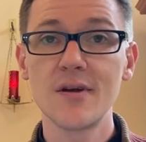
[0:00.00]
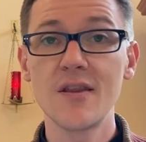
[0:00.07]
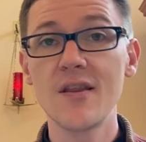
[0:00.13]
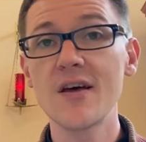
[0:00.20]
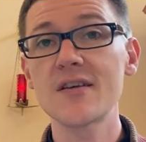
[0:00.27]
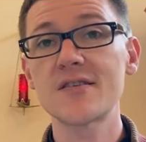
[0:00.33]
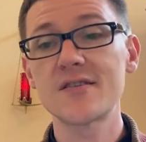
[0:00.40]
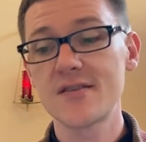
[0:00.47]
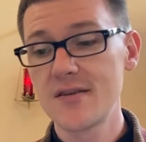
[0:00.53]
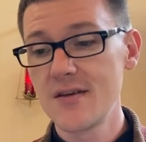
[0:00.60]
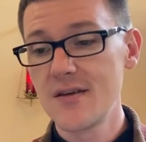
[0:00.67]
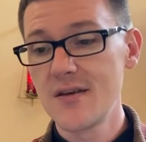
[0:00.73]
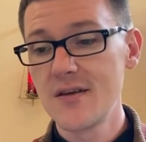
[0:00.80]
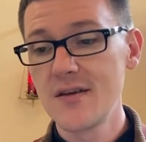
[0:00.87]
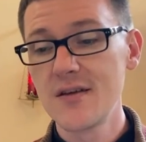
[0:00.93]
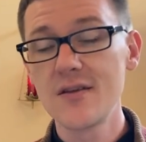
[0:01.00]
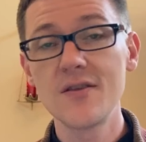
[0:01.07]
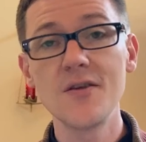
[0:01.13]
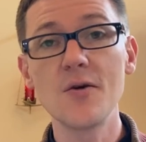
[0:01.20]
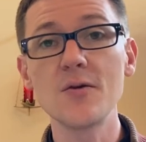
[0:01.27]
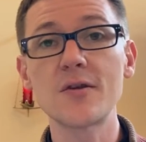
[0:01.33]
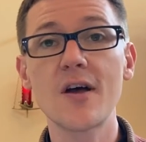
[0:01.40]
And thus,
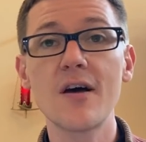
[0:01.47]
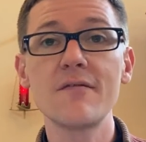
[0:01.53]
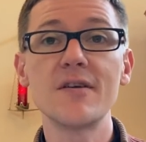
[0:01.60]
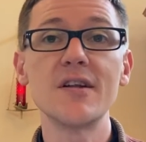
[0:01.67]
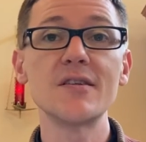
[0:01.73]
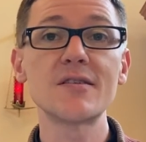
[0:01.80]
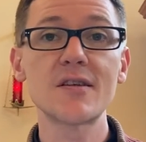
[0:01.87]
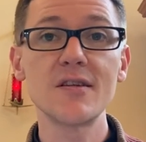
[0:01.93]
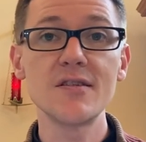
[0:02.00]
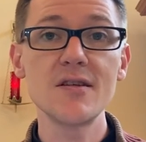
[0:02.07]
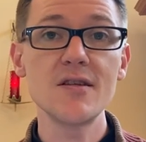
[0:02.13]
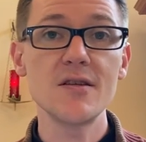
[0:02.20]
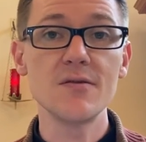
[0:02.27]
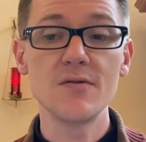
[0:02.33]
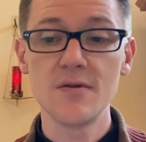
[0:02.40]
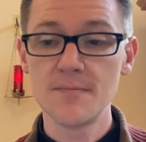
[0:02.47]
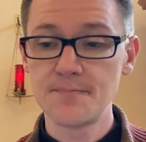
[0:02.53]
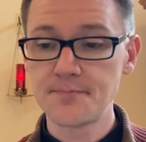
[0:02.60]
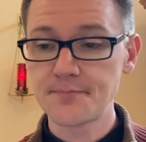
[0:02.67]
the Old Covenant continued.